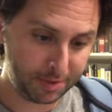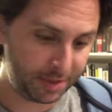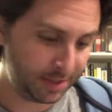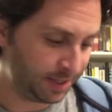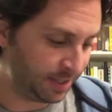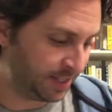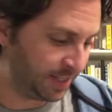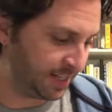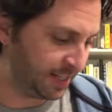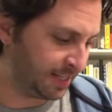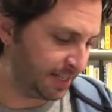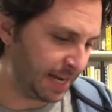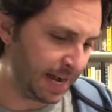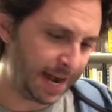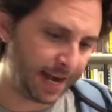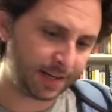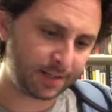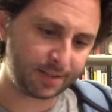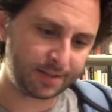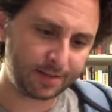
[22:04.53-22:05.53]

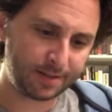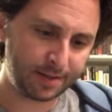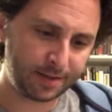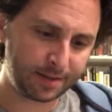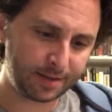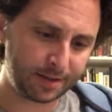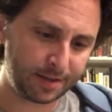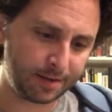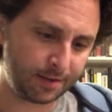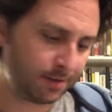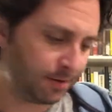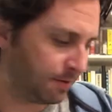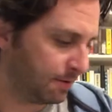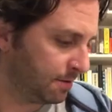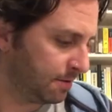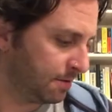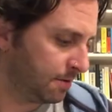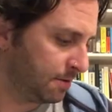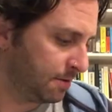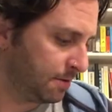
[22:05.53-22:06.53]
syntax. There's
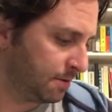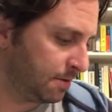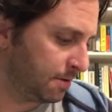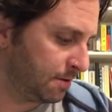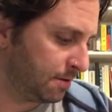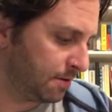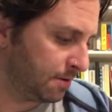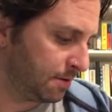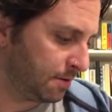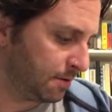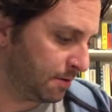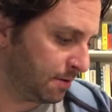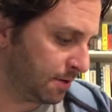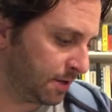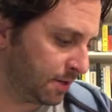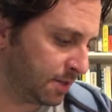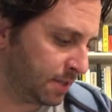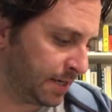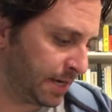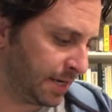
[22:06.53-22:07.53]

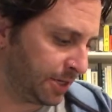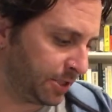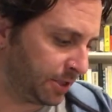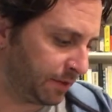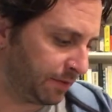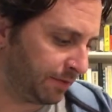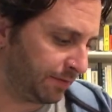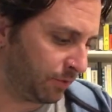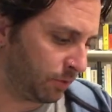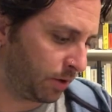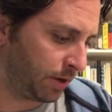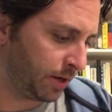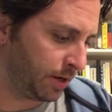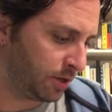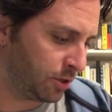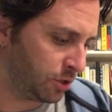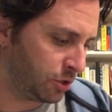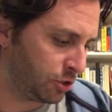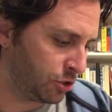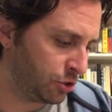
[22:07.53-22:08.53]
an adjective for you.
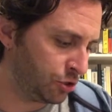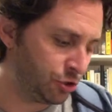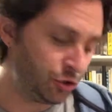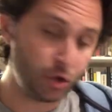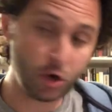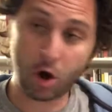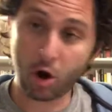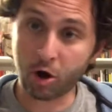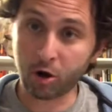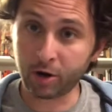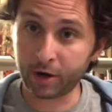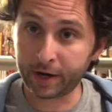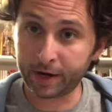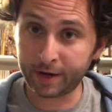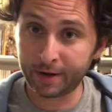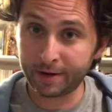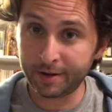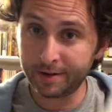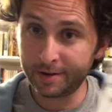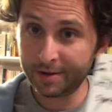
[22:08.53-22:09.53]
Jarring
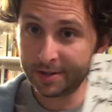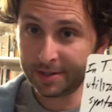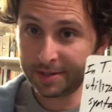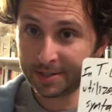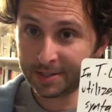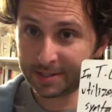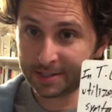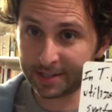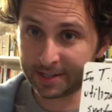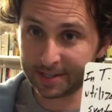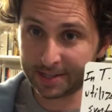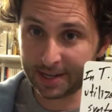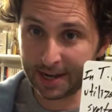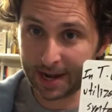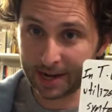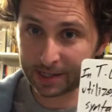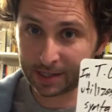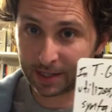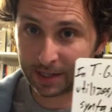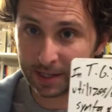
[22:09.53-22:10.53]

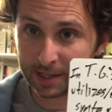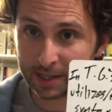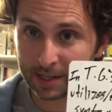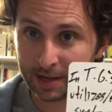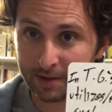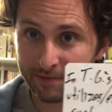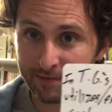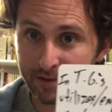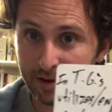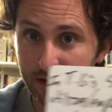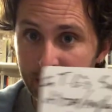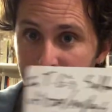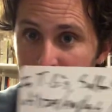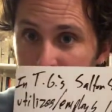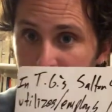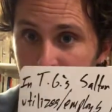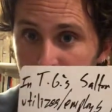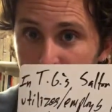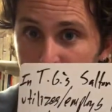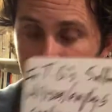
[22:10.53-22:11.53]
syntax. I like that very
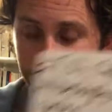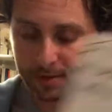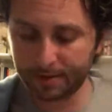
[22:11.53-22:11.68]
much.